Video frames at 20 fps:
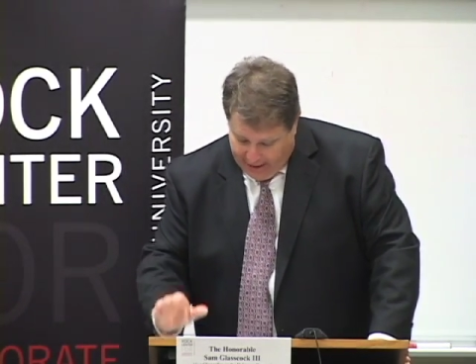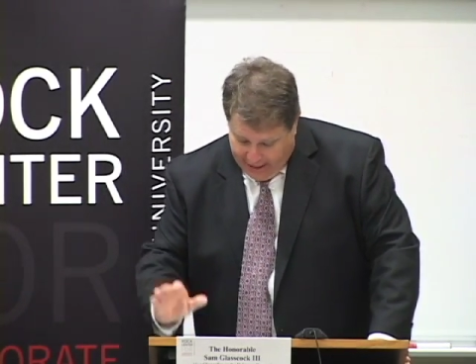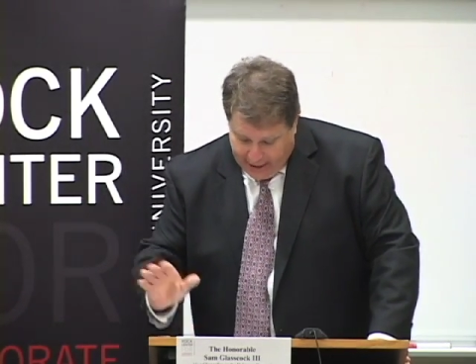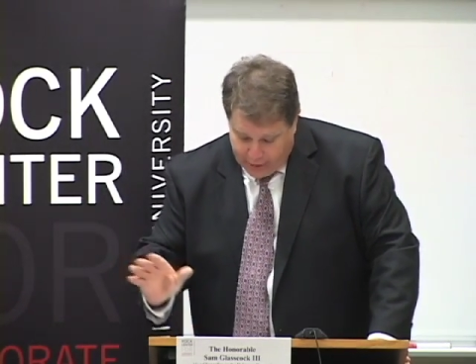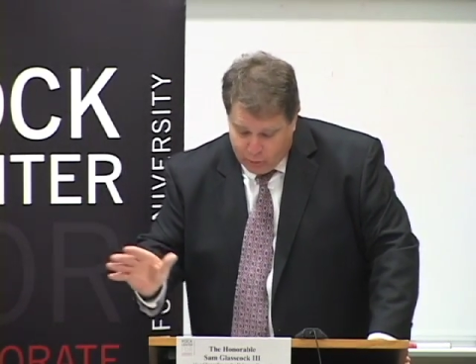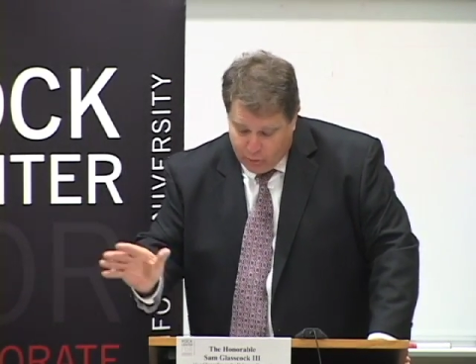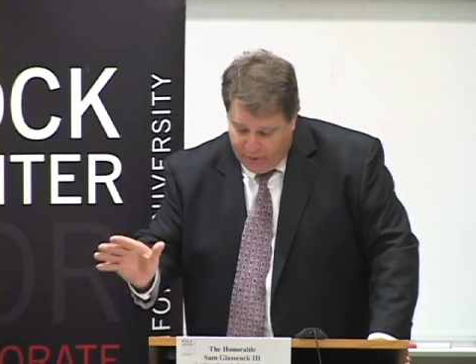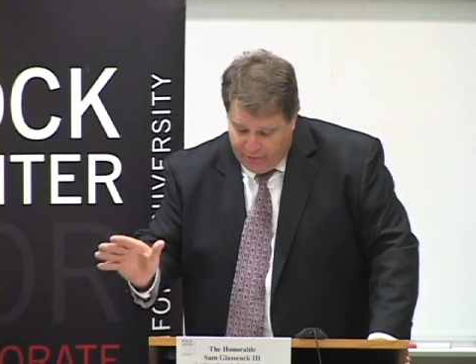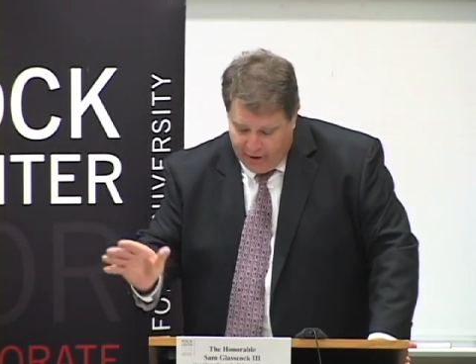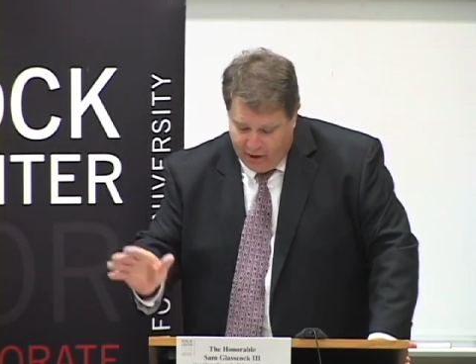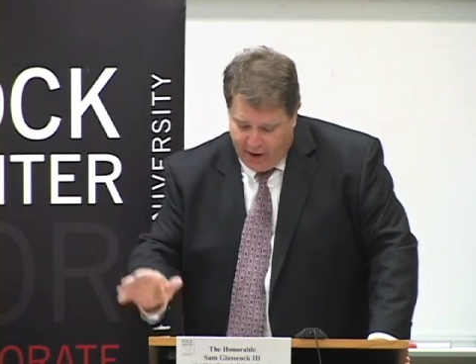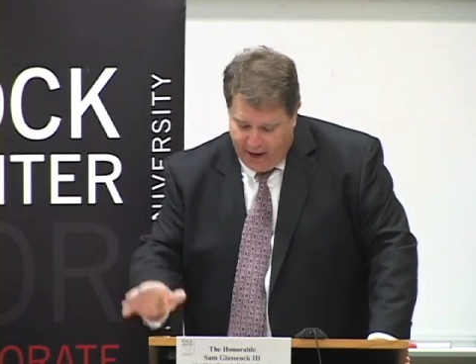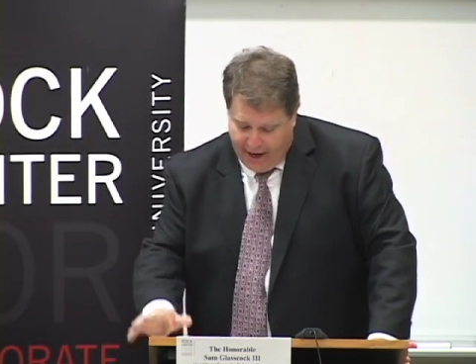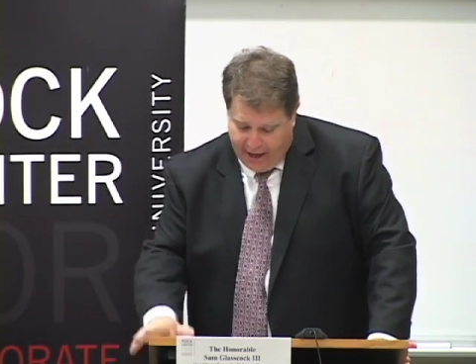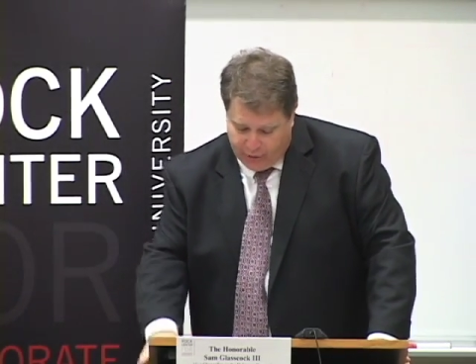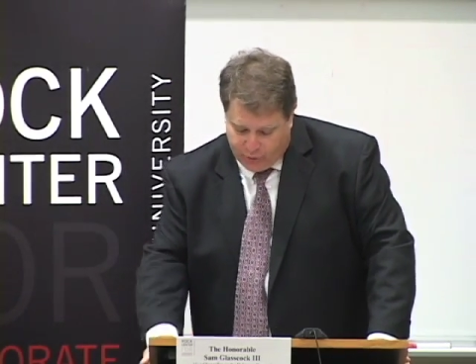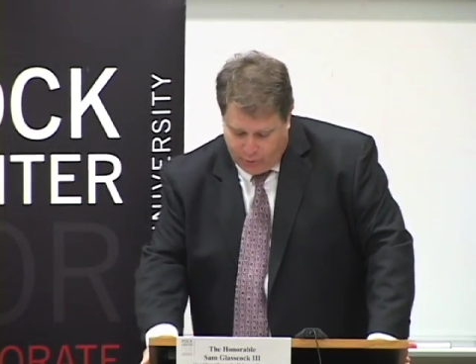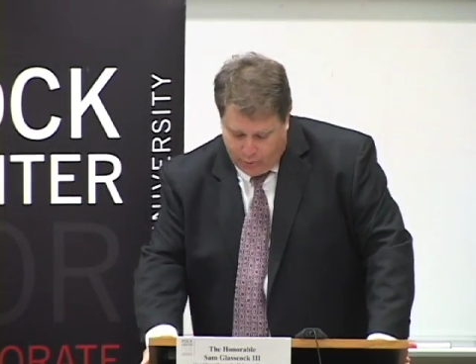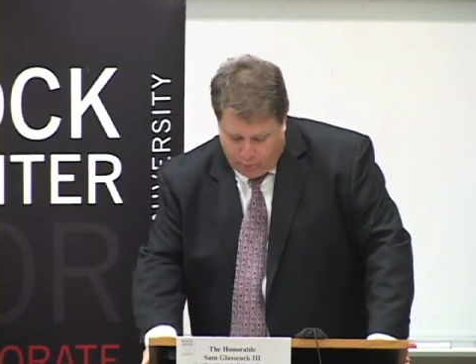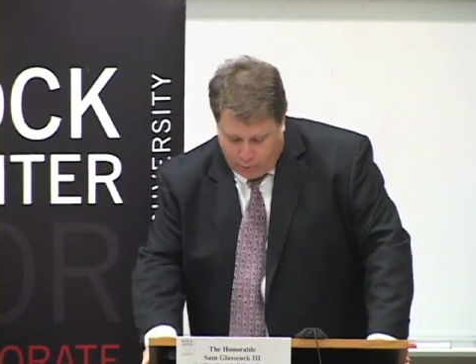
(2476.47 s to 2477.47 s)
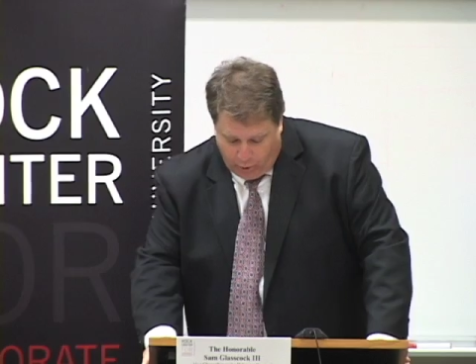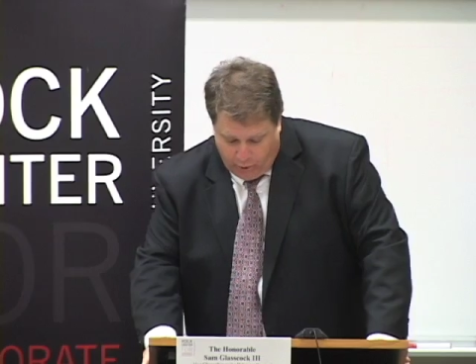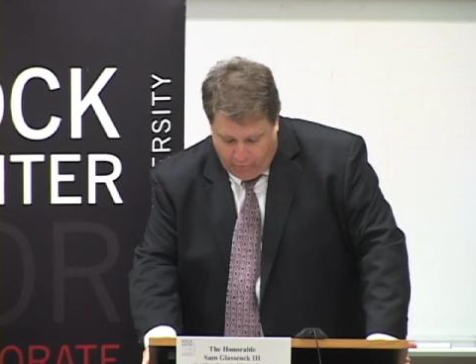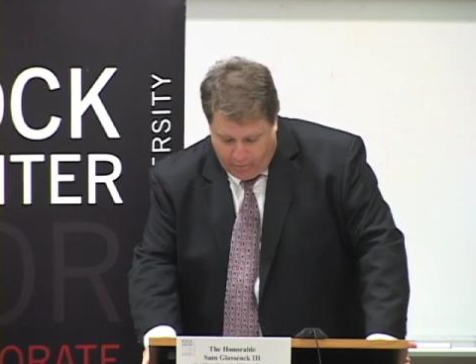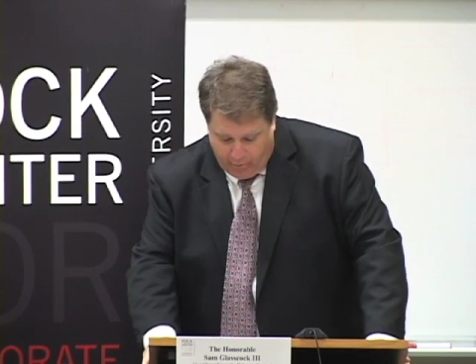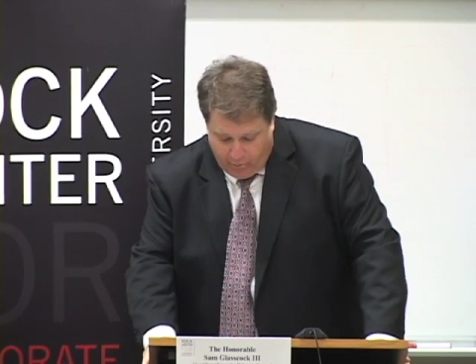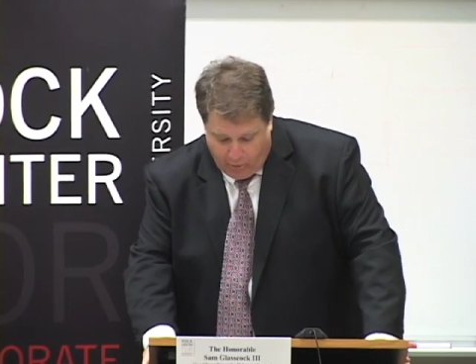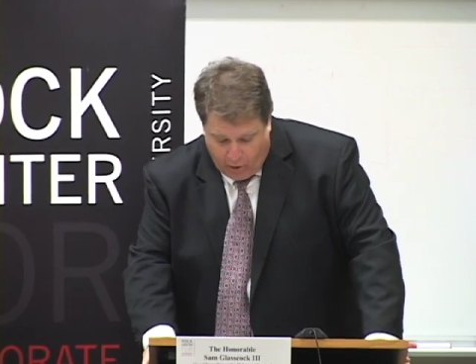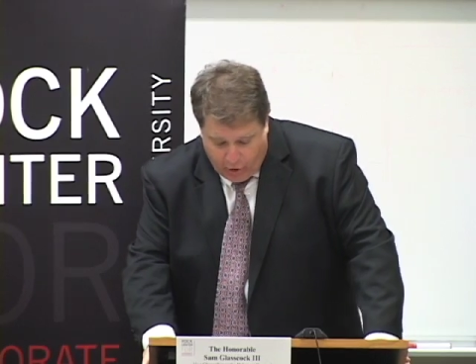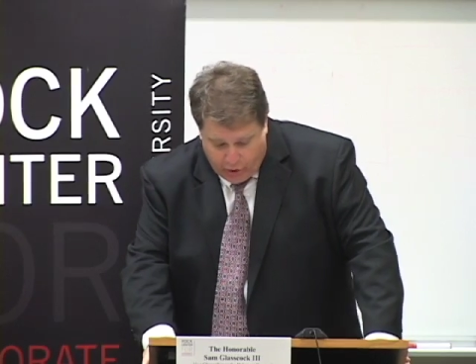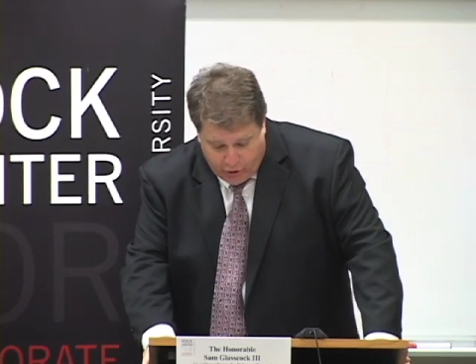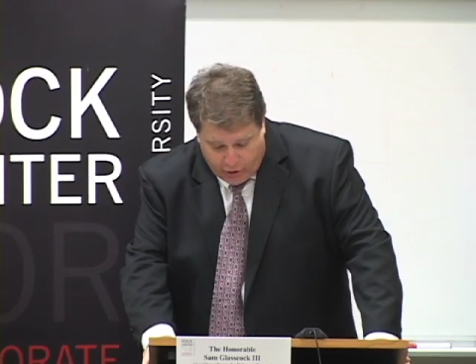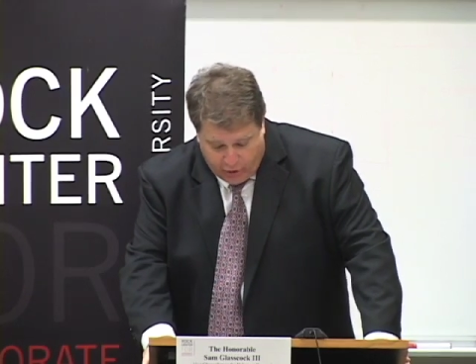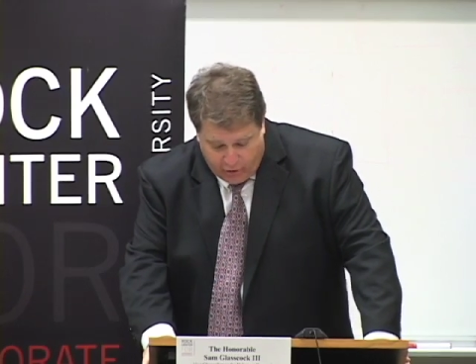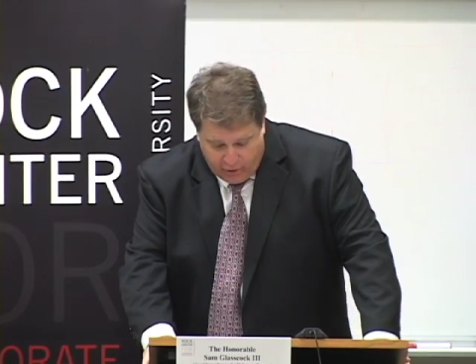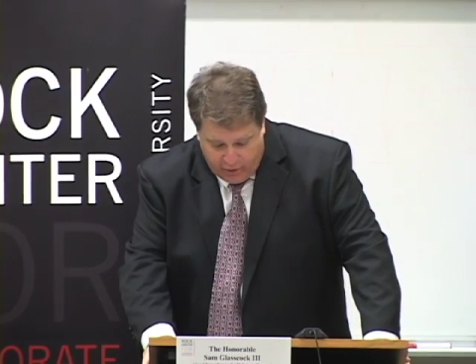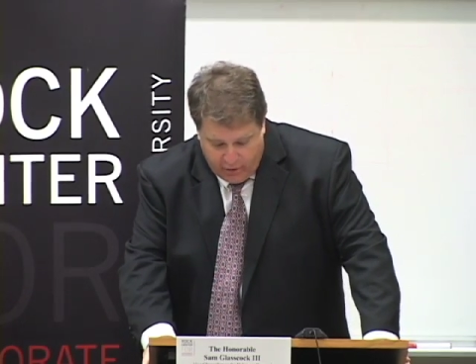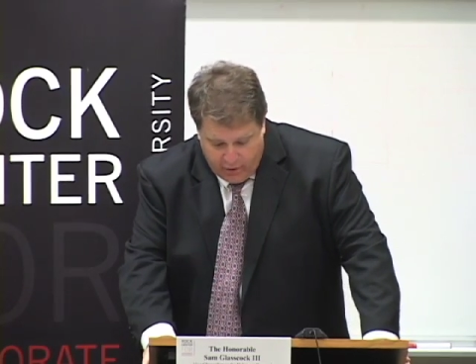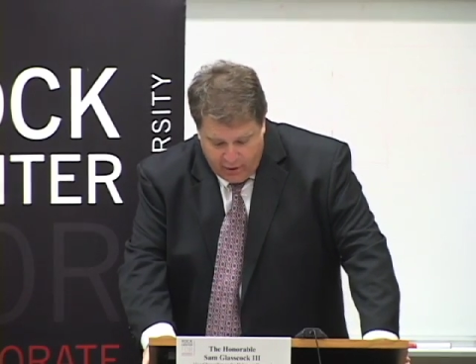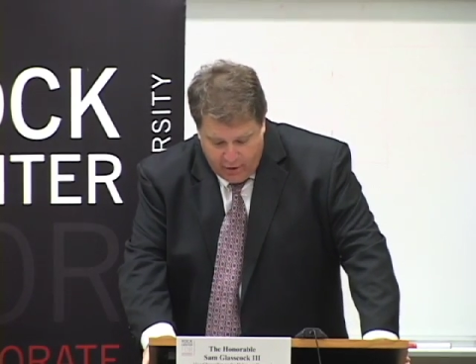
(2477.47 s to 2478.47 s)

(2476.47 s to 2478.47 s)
as when they are asked to approve a merger.